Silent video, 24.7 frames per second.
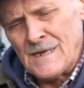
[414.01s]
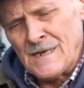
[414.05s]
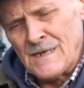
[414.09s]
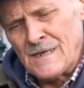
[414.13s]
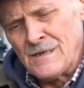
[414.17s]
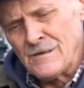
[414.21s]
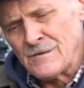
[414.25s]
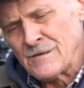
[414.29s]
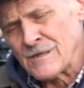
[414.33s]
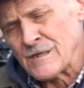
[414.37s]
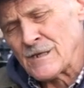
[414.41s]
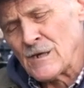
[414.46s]

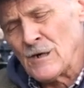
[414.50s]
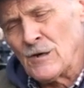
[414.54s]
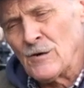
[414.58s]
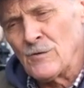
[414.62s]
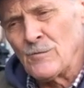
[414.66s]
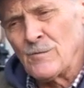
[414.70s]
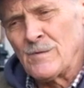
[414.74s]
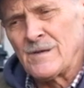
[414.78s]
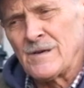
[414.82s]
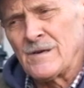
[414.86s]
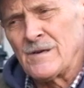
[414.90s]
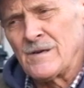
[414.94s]
You
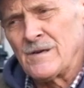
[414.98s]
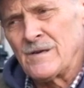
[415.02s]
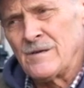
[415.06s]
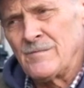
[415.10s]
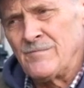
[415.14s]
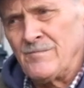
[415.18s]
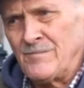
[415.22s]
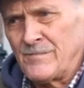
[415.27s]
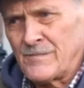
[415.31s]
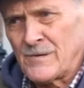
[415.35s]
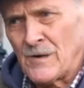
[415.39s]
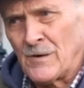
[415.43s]
start with
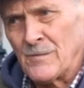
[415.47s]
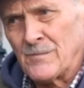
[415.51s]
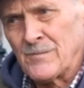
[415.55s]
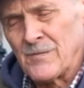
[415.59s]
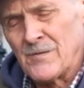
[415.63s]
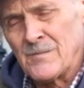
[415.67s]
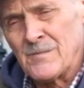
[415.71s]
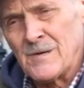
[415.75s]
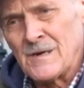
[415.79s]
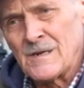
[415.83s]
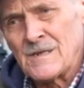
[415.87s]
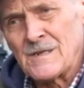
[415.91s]
a
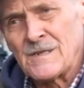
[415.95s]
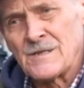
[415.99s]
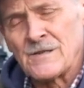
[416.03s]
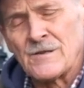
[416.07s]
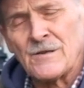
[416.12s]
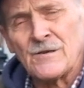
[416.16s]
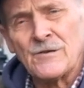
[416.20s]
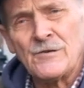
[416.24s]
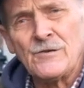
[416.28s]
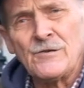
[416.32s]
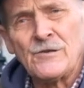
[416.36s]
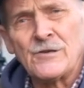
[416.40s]
compromised
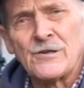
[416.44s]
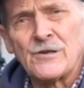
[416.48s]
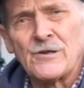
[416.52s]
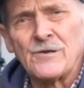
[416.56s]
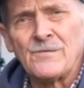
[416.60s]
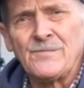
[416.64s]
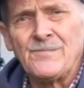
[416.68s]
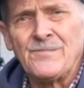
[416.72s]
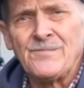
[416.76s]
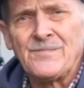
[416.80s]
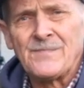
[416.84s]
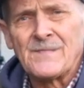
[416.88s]

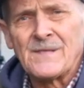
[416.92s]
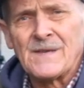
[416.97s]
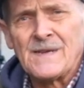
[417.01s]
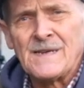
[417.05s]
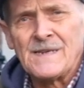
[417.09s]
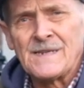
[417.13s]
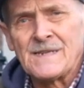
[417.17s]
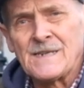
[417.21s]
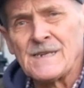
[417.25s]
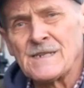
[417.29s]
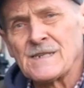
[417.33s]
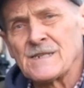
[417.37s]
solution.
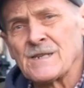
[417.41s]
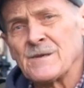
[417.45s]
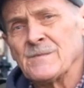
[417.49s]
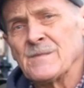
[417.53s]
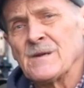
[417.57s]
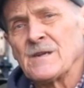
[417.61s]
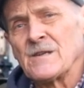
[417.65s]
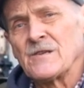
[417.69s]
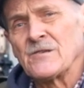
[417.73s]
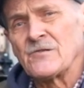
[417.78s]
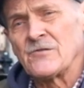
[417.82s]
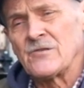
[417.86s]
It is a
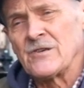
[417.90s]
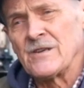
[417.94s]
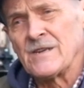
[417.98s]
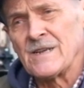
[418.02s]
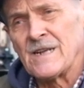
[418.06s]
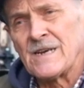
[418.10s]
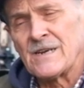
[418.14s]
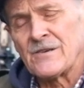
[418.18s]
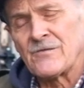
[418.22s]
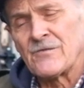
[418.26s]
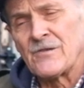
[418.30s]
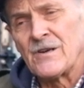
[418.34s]
military
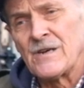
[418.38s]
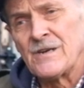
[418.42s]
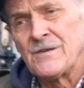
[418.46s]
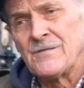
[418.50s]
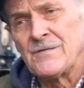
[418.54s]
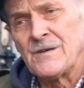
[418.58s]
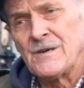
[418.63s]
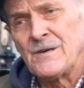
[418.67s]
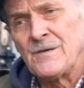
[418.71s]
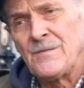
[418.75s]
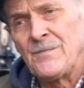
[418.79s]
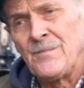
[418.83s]
Land
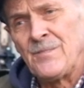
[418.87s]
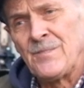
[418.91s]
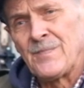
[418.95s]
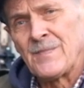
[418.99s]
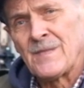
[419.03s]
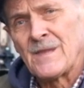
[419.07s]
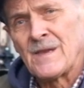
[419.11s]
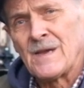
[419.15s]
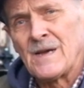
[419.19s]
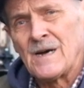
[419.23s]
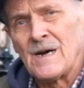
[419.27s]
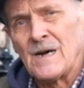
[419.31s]
Rover.
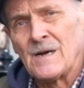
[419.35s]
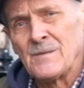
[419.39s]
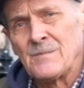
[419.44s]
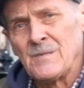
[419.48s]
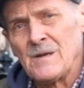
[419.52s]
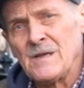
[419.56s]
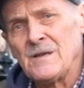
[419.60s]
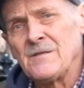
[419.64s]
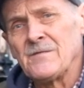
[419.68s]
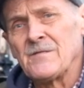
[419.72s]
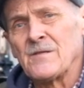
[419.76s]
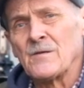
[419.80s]
I
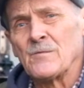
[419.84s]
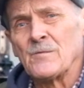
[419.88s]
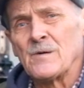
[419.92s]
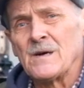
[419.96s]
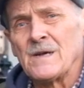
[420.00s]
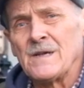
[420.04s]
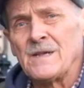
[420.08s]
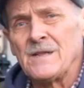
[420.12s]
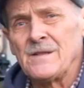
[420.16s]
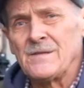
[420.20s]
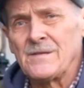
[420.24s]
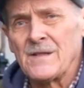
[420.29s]
believe the
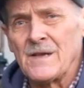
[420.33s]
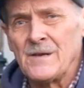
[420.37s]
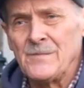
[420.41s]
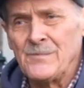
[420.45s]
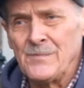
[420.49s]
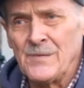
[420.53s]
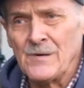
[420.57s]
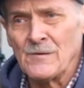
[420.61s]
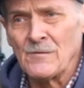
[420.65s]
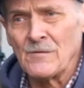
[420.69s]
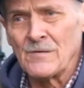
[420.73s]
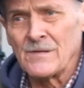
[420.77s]
way they
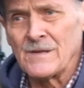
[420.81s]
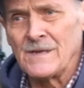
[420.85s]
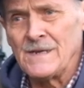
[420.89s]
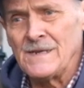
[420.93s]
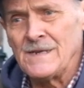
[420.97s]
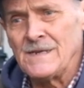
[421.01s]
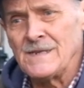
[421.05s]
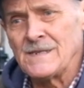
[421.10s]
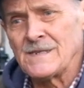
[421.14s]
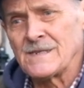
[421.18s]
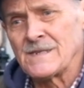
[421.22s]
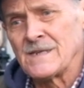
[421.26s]
built
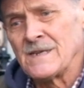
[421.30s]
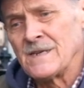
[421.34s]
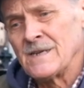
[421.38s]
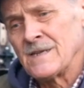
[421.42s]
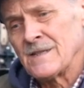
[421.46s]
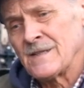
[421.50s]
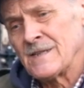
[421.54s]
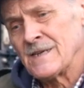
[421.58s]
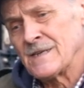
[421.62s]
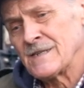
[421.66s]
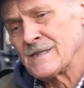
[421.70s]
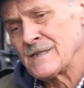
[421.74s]
these,
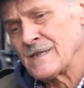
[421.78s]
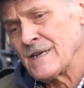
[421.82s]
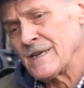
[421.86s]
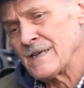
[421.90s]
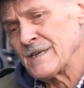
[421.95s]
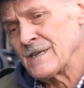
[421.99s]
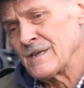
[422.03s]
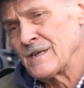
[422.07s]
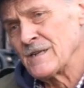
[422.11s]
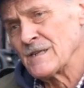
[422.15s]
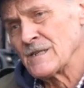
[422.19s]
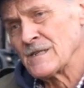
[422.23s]
they'd
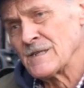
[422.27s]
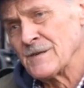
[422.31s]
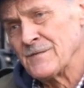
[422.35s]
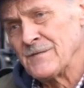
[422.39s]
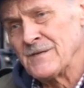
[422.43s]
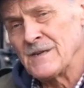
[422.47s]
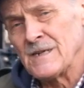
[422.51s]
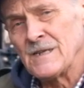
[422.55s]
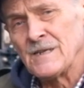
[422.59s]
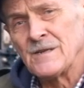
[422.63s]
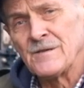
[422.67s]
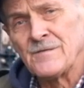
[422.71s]
take a
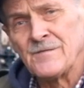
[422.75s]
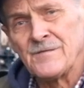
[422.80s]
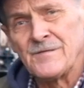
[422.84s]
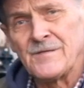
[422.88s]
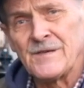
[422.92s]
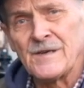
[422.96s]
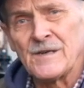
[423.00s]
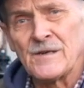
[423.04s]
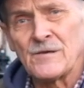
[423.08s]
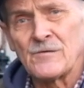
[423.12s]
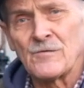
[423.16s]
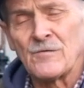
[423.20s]
civilian
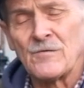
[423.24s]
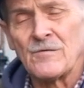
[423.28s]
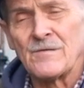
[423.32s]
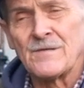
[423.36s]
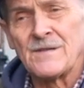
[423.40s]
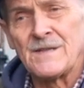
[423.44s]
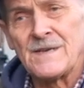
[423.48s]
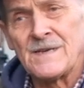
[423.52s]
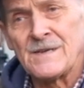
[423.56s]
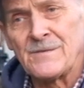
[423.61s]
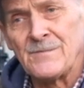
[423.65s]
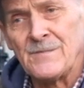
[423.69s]
vehicle
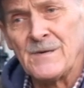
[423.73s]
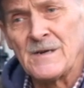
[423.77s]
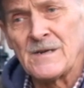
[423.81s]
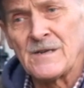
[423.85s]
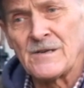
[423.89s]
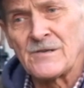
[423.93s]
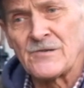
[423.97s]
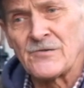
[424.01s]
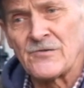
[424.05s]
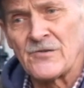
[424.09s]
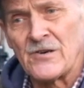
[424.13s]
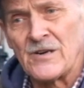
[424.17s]
and they'd
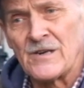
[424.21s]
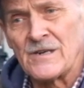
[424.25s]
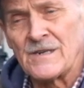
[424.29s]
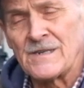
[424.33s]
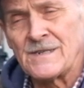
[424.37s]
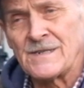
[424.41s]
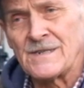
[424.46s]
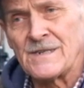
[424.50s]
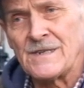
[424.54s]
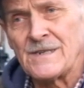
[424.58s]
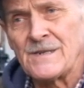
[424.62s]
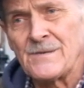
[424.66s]

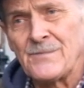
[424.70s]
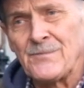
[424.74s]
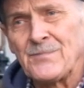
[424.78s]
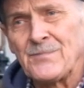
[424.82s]
militarize it.